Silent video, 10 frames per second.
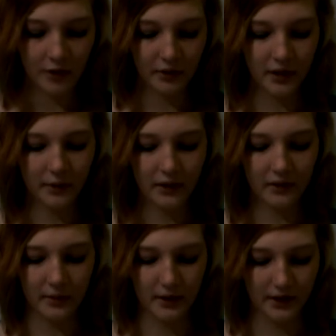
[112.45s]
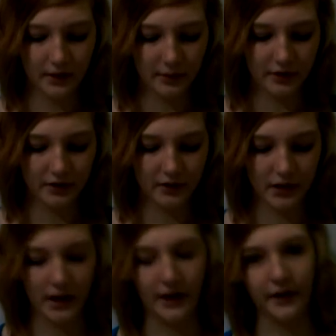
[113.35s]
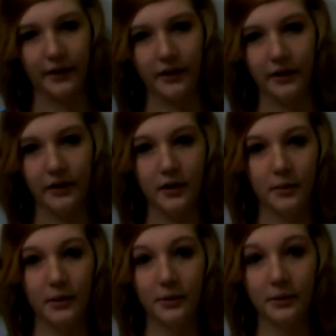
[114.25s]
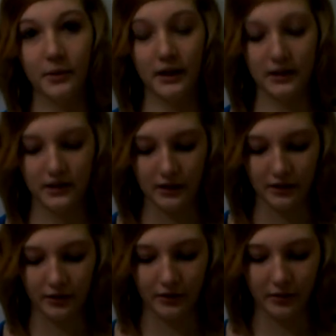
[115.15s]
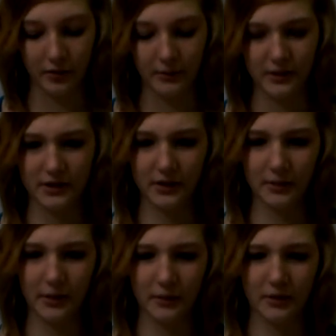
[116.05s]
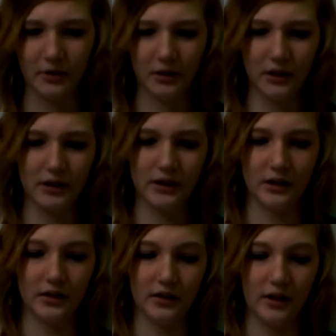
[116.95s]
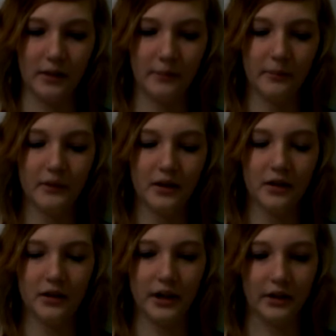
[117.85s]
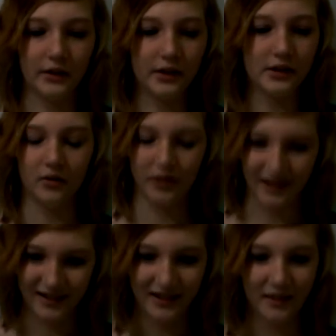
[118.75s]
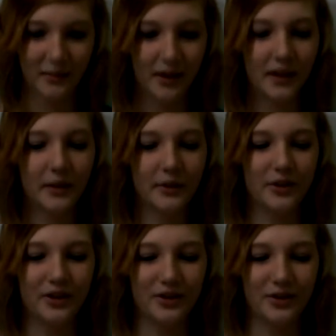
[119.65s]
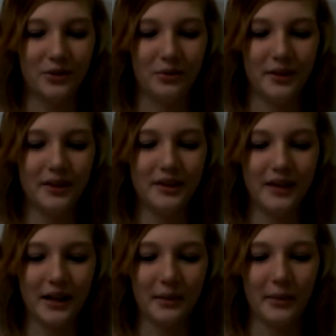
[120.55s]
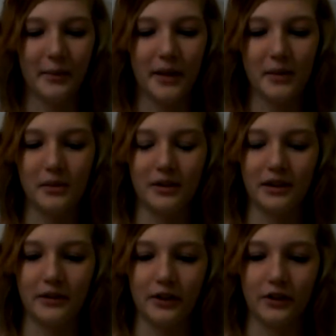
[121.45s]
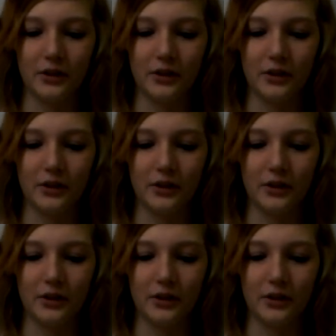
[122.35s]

We believe the mockingbirds of today are people we consider normal, but some people consider them terrorists. Mockingbirds don't do one thing but make music for us to